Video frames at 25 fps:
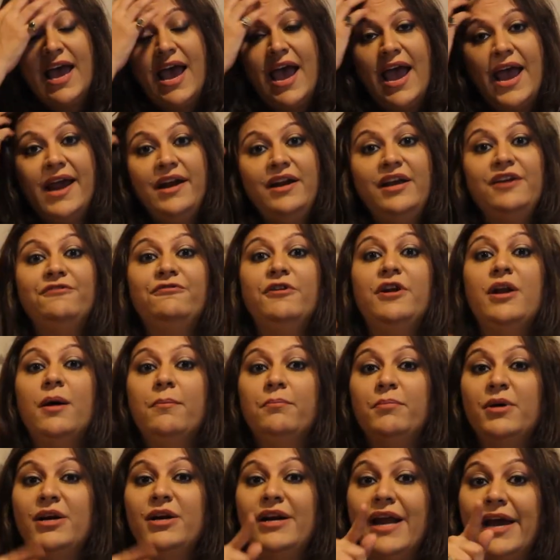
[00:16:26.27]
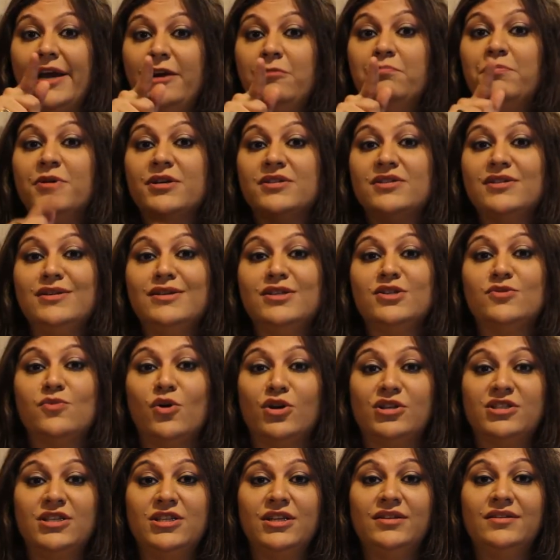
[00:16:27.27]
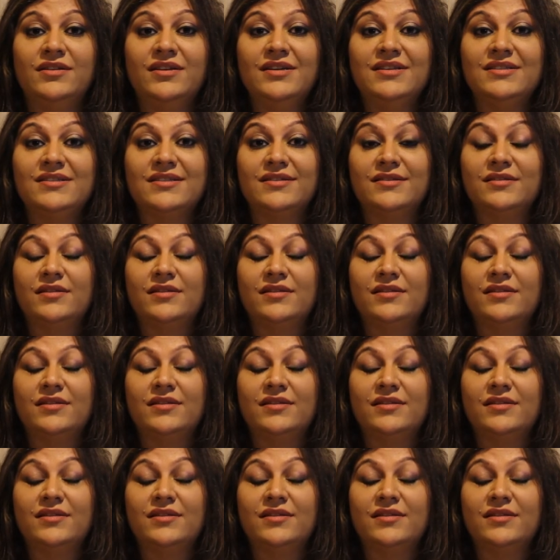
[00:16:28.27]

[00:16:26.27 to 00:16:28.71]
And if a number 9 person is watching this,